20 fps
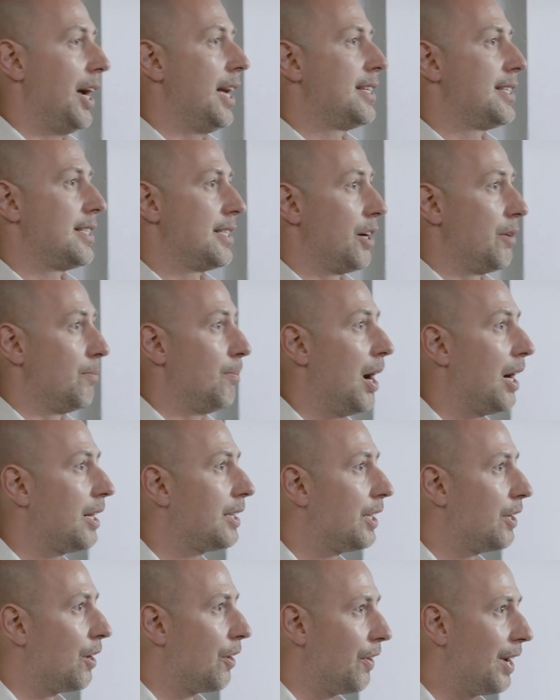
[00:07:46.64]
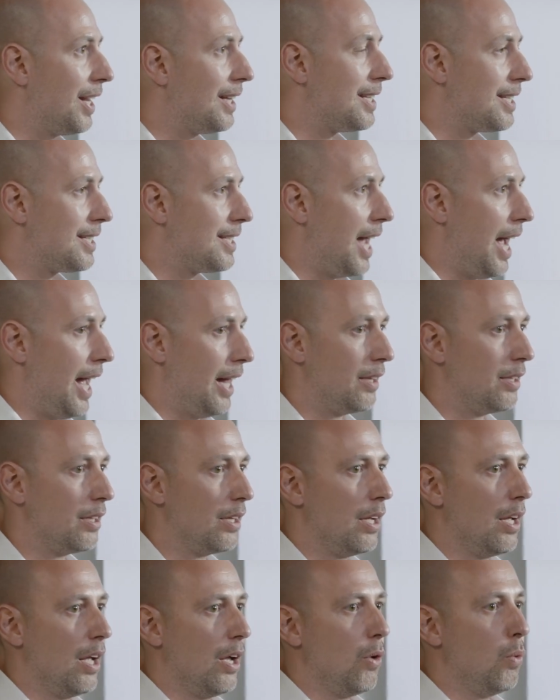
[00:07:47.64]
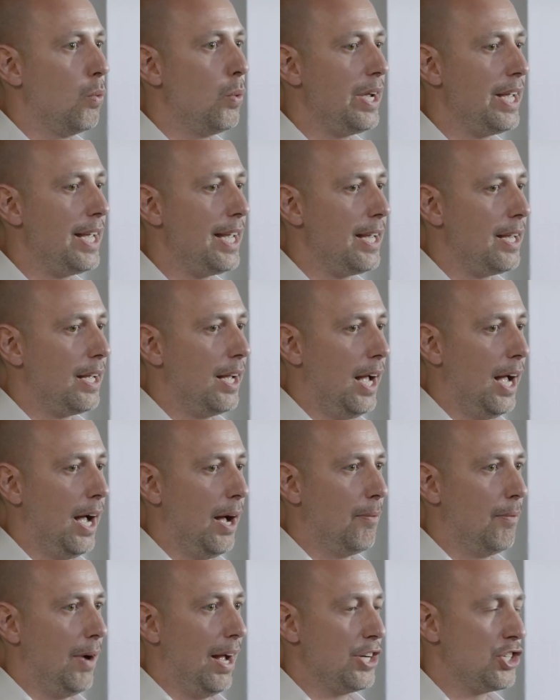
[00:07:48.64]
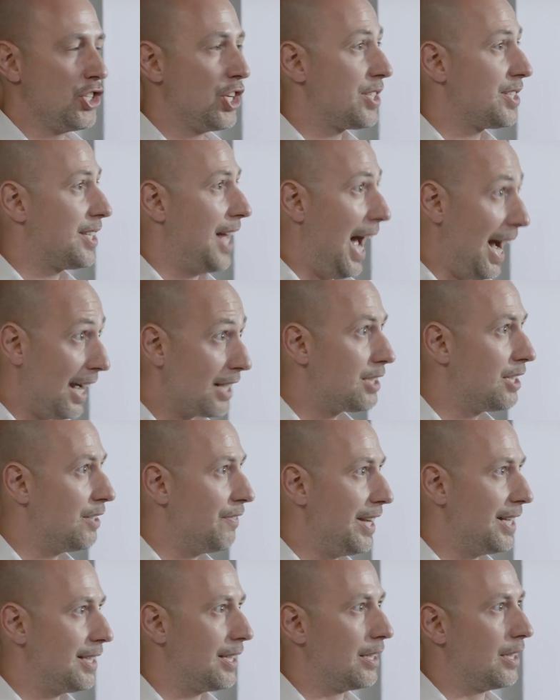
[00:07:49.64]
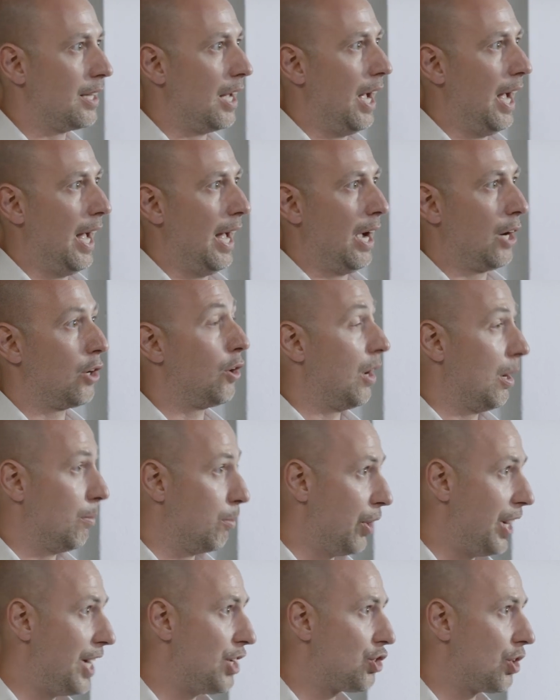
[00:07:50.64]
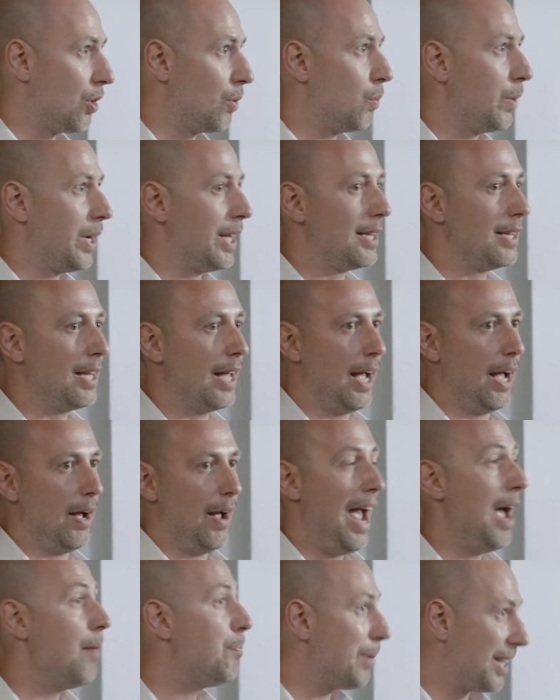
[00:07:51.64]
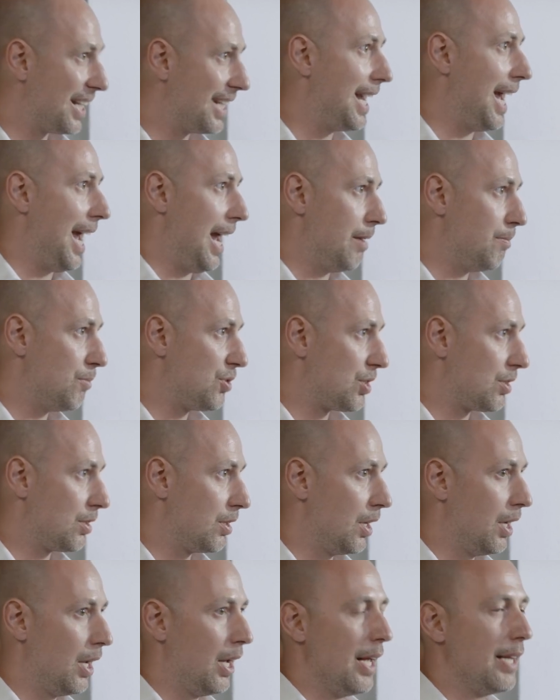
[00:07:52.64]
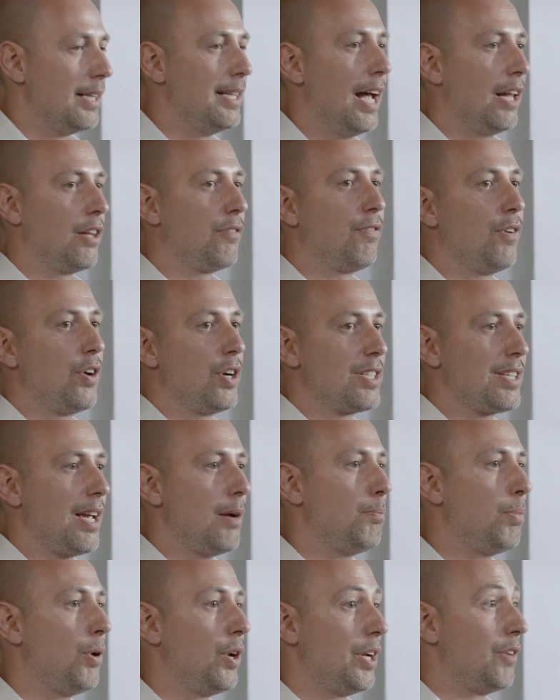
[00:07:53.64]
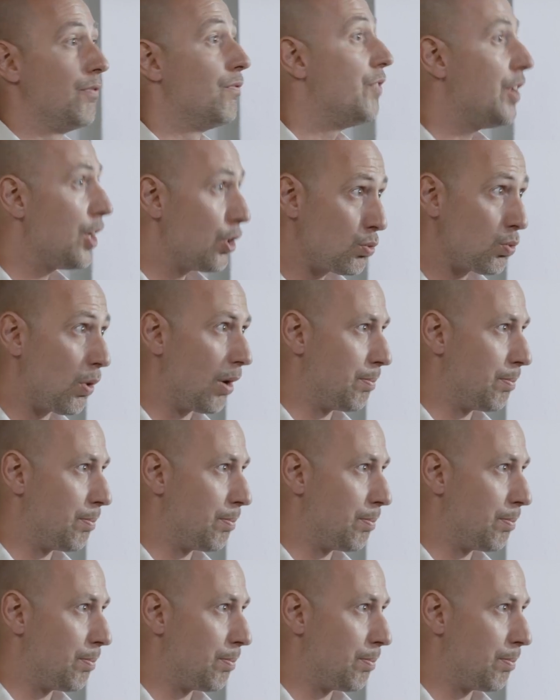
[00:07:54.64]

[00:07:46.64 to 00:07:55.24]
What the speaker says: Sir Martin already said, we just activated a collaboration with Epic Games that, for example, in virtual